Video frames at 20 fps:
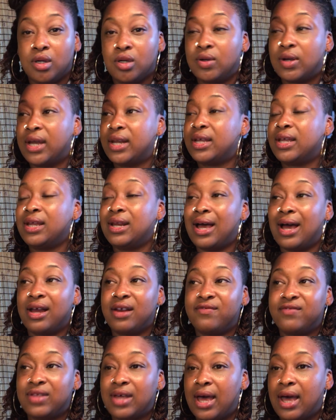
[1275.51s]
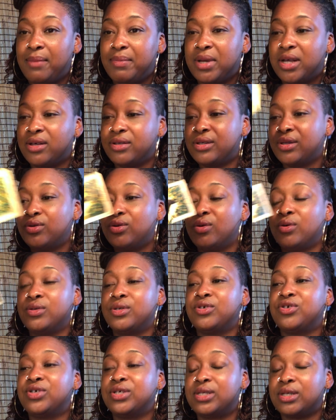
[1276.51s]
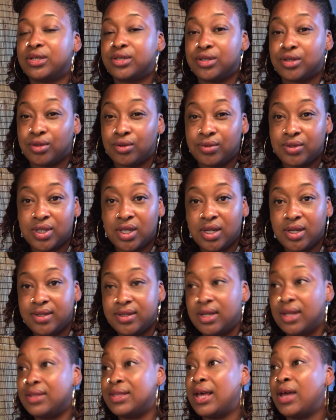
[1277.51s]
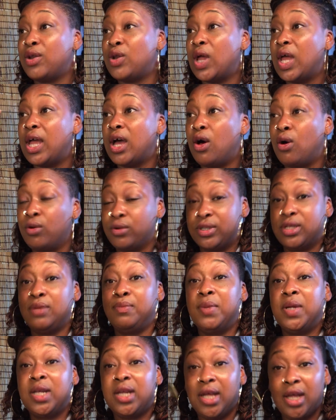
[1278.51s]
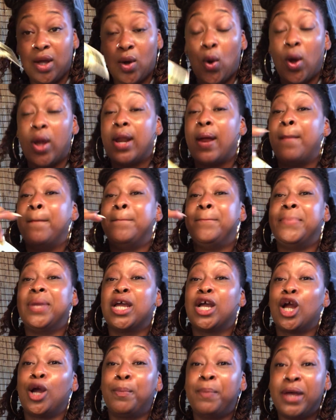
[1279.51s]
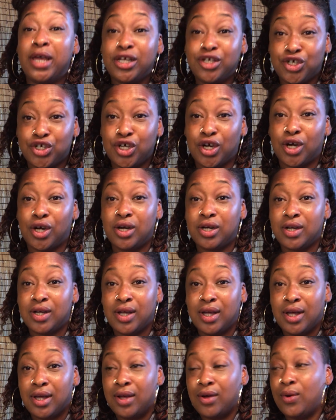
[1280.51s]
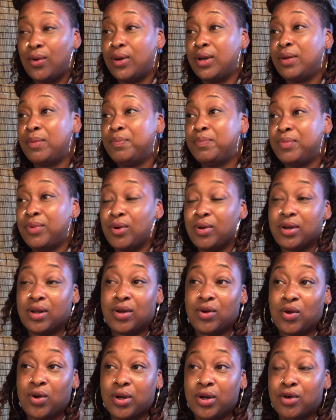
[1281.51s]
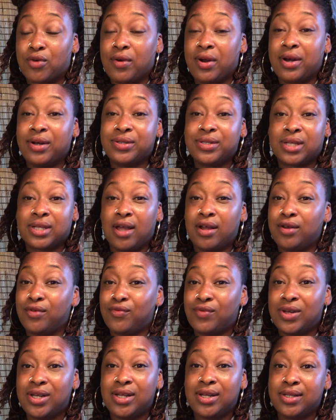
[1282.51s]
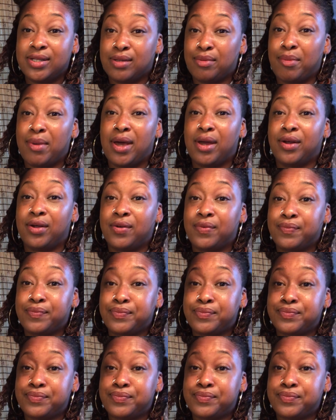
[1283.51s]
You got to get out of that because those are just excuses that ultimately on a bigger picture, on a, on a, on a grander scale, it really doesn't matter